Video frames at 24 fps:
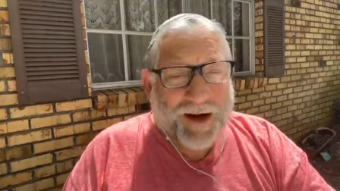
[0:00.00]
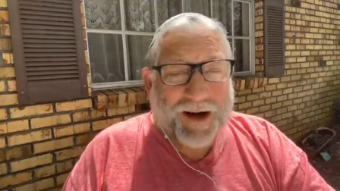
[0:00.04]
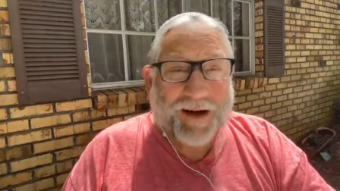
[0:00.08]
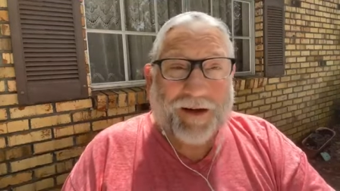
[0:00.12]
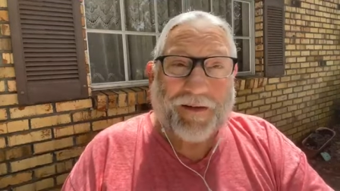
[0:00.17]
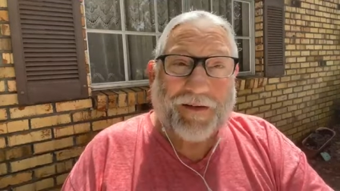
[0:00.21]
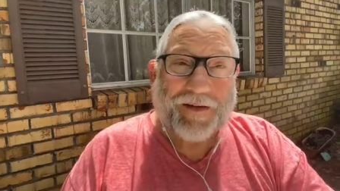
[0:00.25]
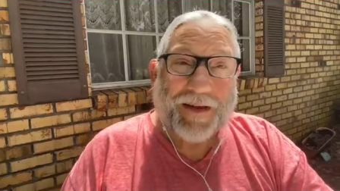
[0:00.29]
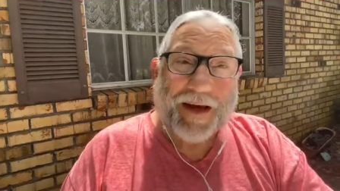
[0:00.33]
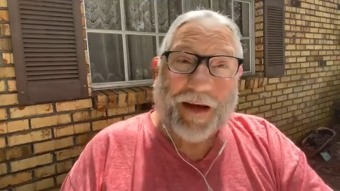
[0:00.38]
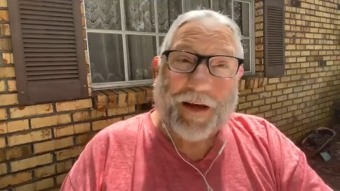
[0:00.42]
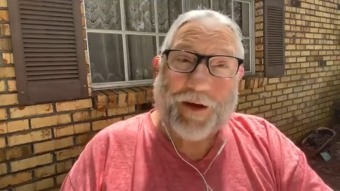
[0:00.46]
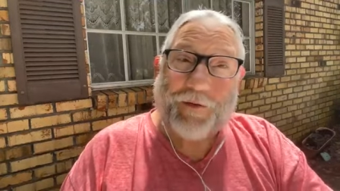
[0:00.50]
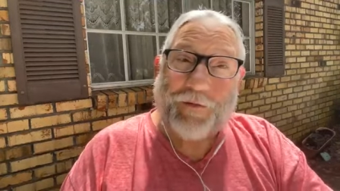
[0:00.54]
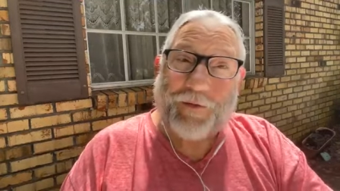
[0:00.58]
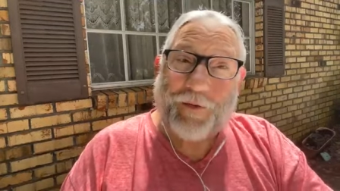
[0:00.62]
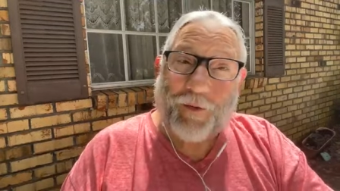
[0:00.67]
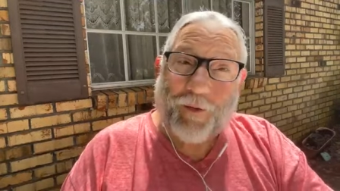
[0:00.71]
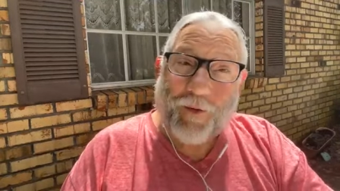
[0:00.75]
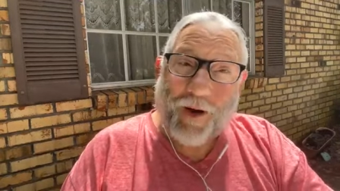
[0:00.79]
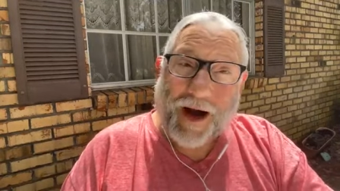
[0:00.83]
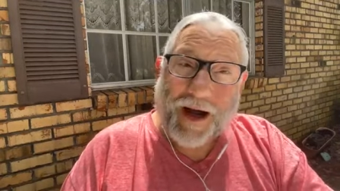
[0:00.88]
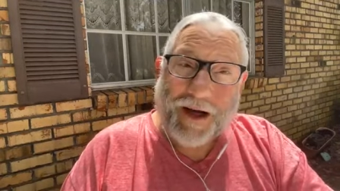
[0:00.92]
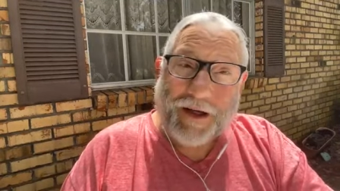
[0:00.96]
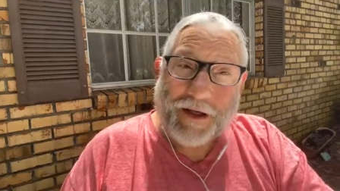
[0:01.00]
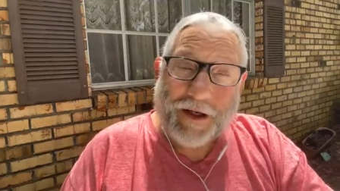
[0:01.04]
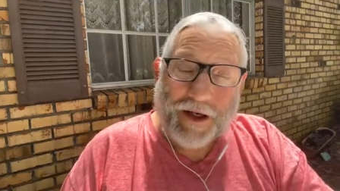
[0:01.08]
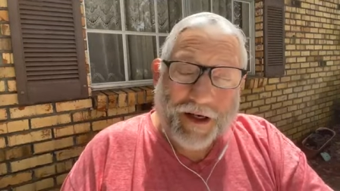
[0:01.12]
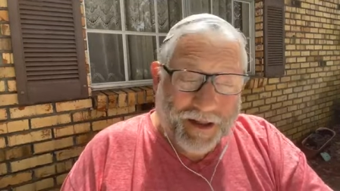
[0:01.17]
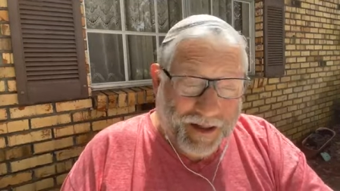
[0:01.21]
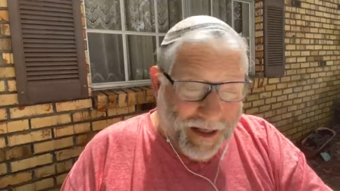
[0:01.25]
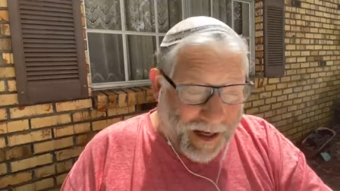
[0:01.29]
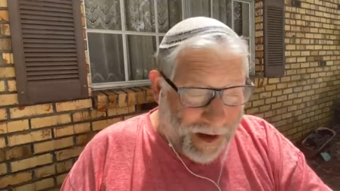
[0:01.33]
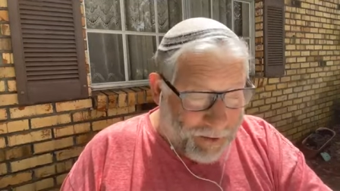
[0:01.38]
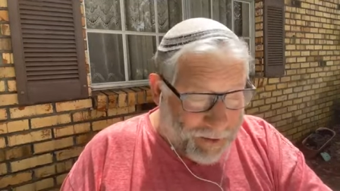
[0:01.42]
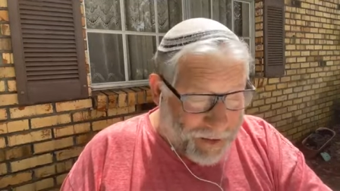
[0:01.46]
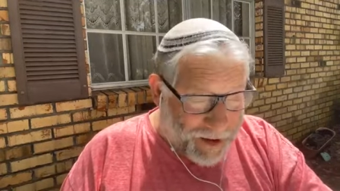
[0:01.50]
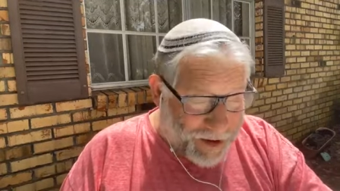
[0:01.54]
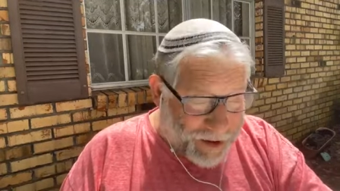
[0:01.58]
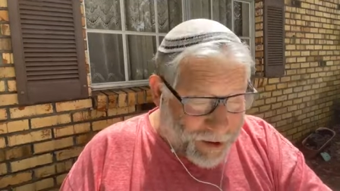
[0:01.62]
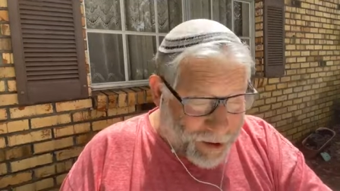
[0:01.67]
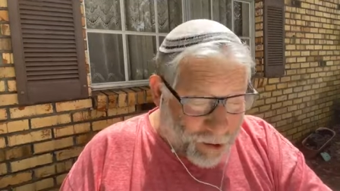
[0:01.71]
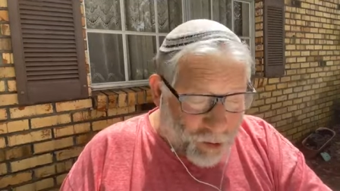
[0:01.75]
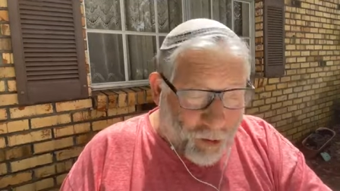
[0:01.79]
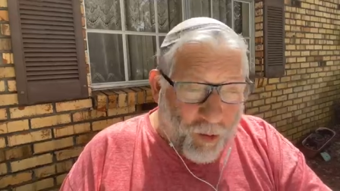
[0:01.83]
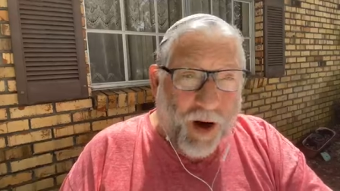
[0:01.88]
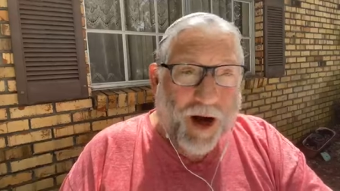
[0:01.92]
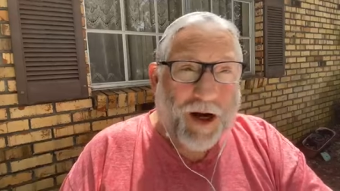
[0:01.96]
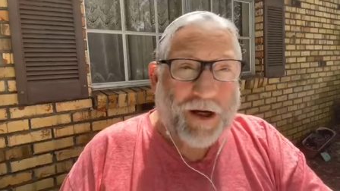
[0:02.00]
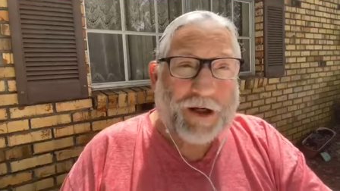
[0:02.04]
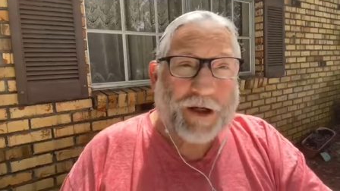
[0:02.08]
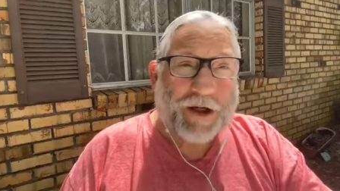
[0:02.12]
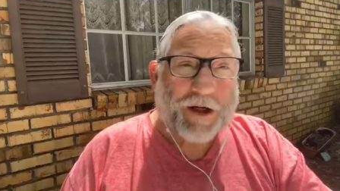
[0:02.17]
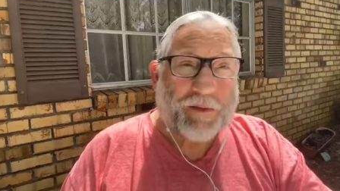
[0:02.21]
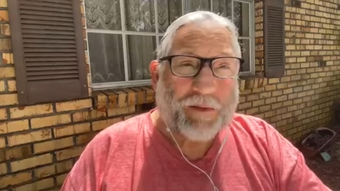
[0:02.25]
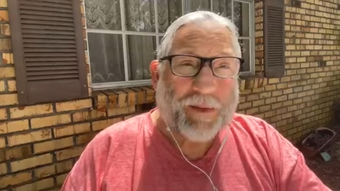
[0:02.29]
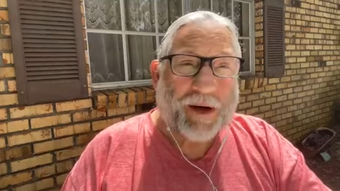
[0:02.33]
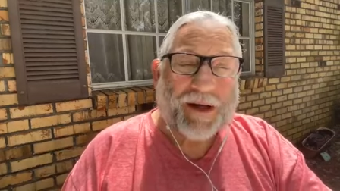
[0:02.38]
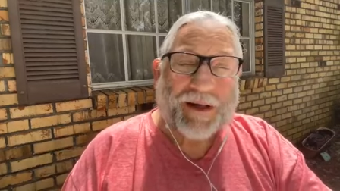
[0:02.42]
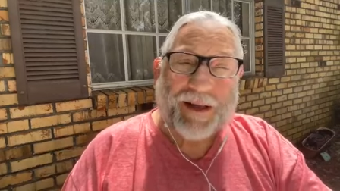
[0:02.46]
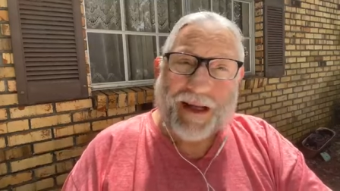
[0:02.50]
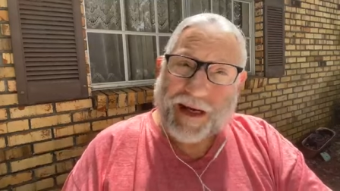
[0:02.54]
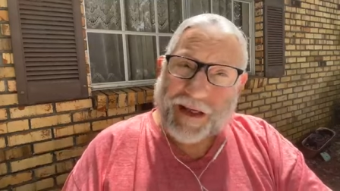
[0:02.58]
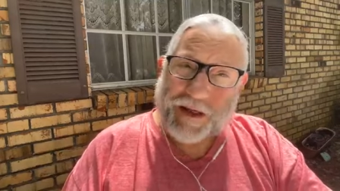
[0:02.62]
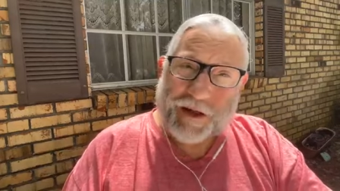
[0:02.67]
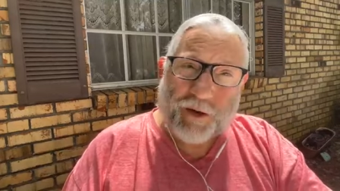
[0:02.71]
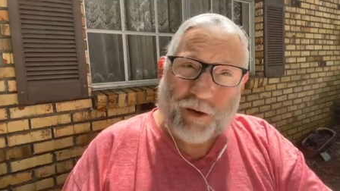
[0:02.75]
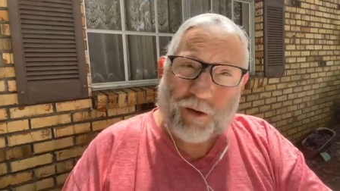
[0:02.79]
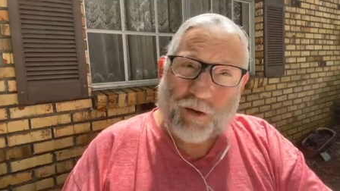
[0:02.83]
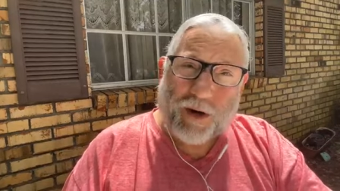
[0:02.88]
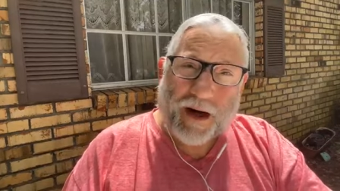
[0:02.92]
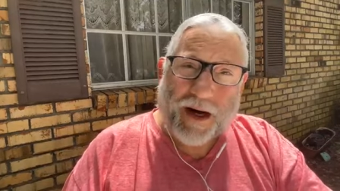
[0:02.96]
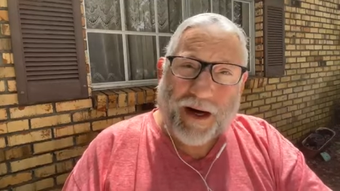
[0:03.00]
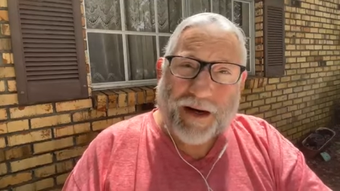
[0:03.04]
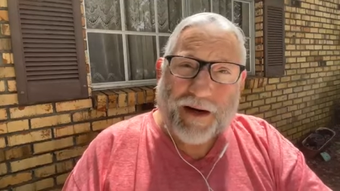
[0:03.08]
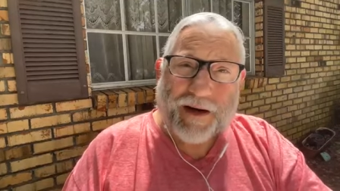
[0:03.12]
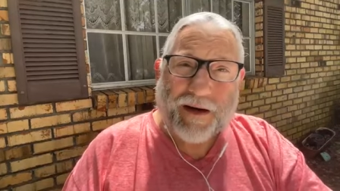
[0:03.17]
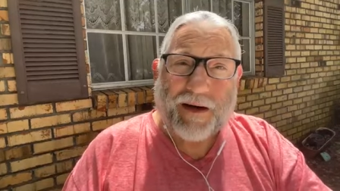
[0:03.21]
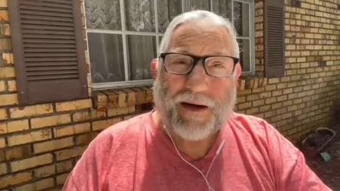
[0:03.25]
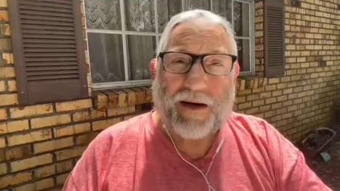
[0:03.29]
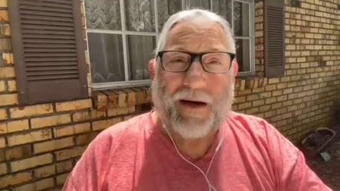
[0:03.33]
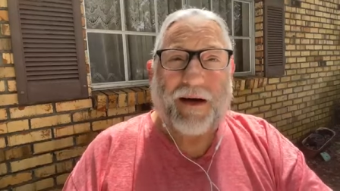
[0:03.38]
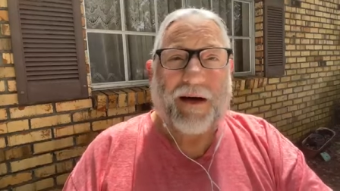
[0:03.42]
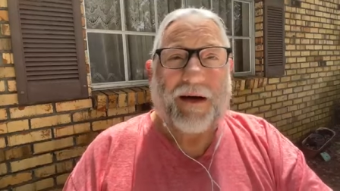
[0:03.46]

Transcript: Well, thank you for watching. That means you're watching me. That's great.